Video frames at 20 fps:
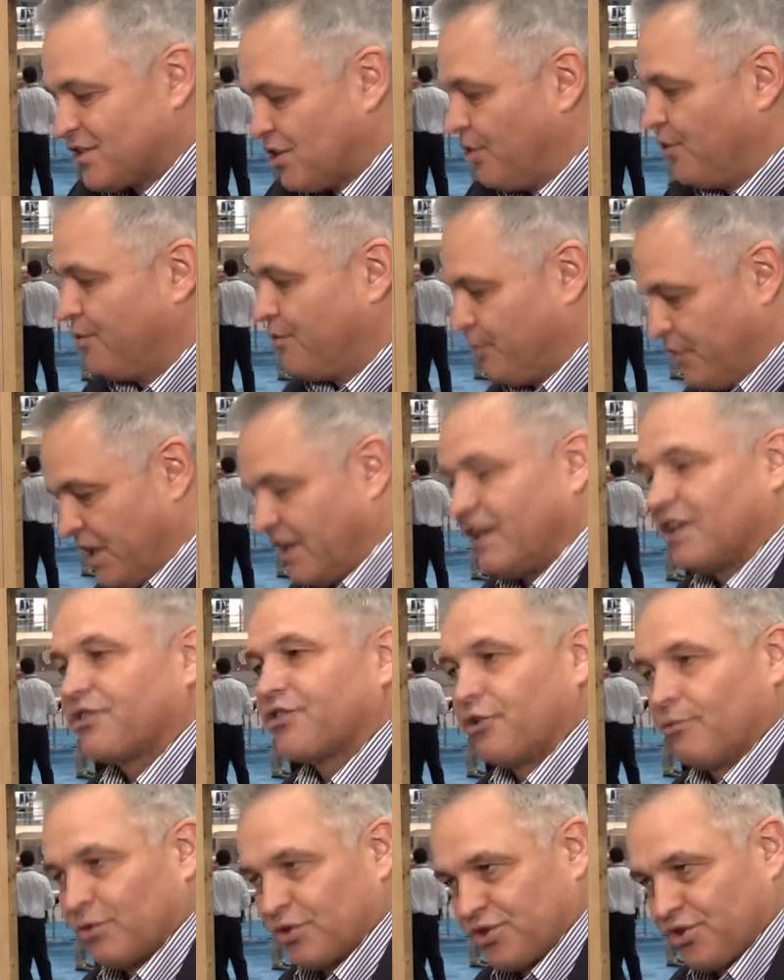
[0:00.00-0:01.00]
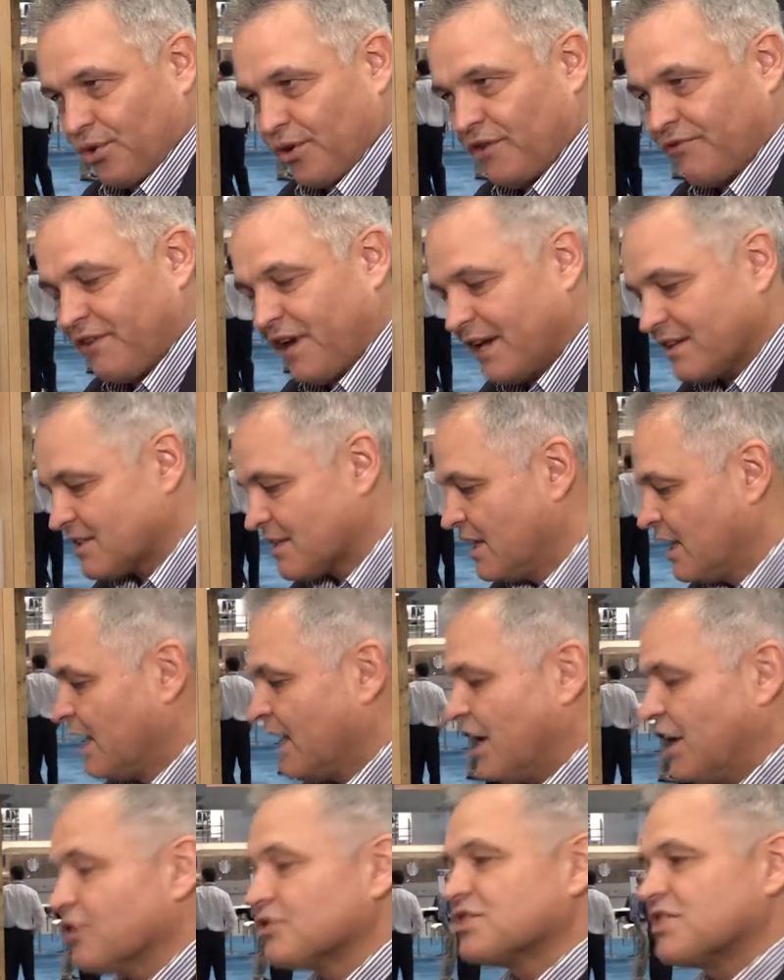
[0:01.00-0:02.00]
So you get thermal short effects.
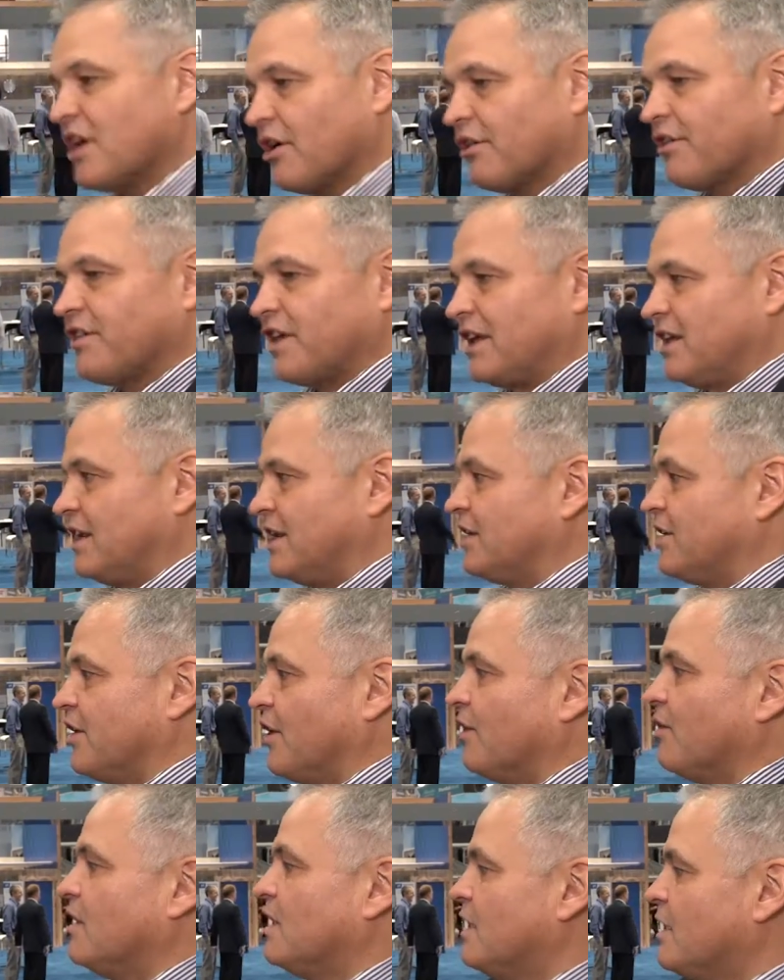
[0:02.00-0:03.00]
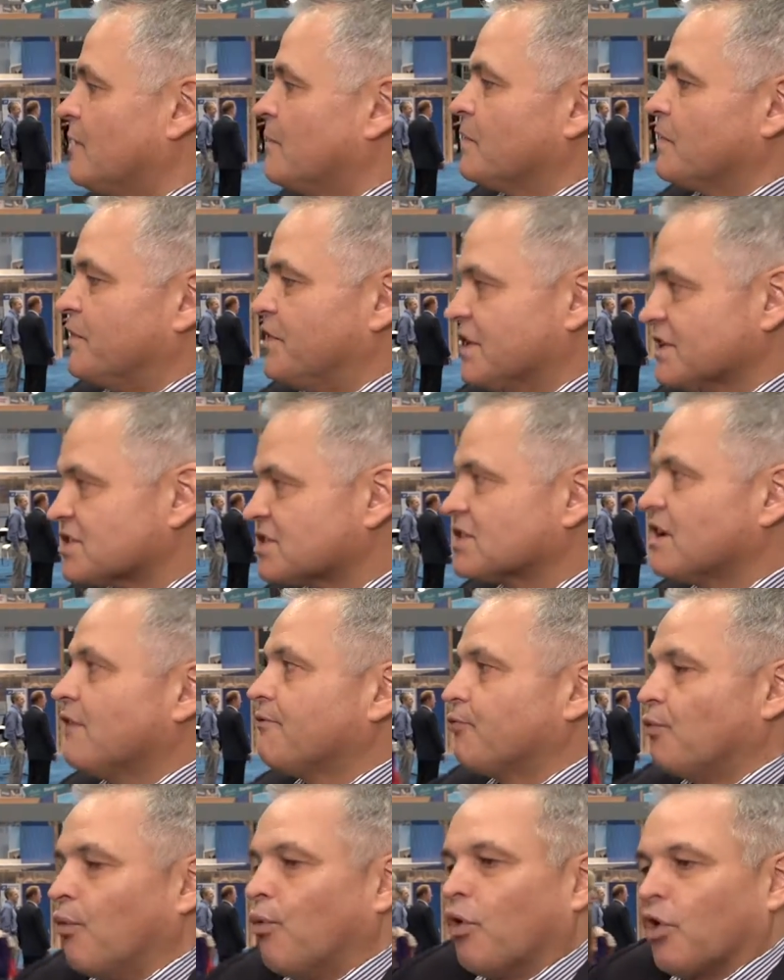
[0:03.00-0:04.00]
Here's the other thing you need to know. This
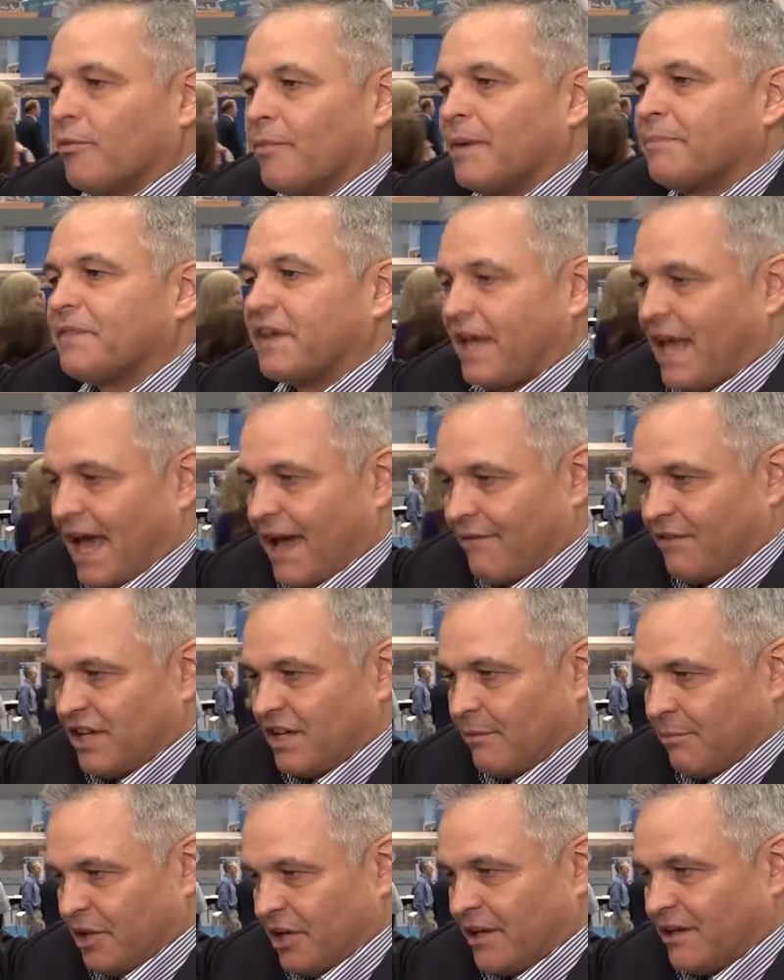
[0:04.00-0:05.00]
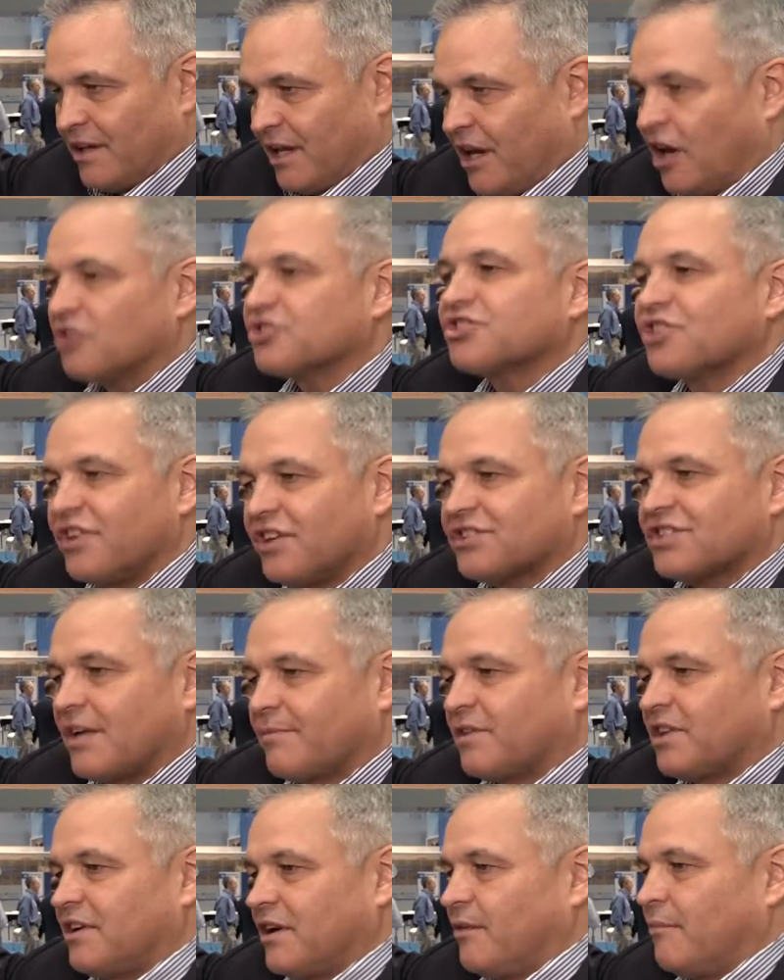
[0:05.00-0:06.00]
stuff will warm up the cavity a bit, and I'll show you
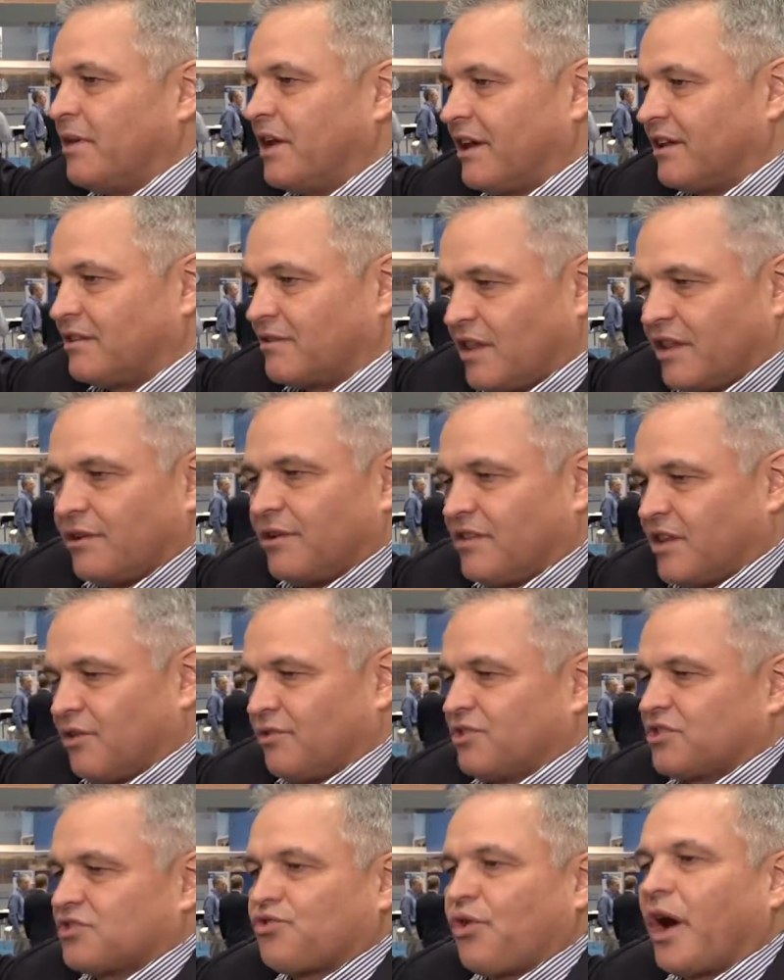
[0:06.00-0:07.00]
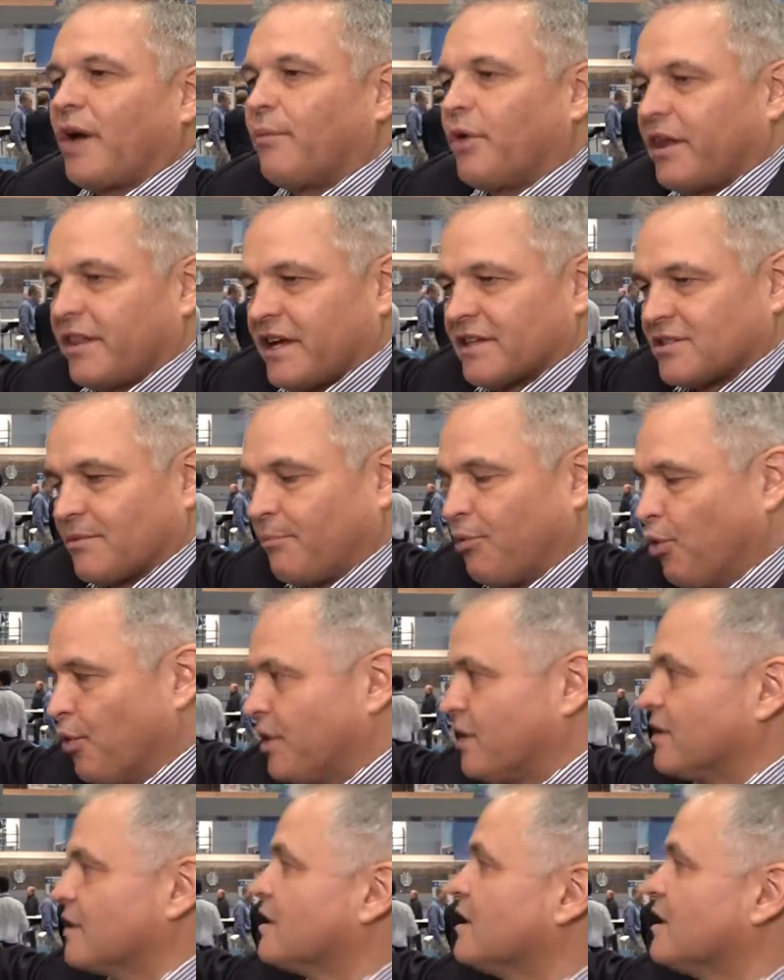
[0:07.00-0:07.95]
something in a minute that'll describe why that's important.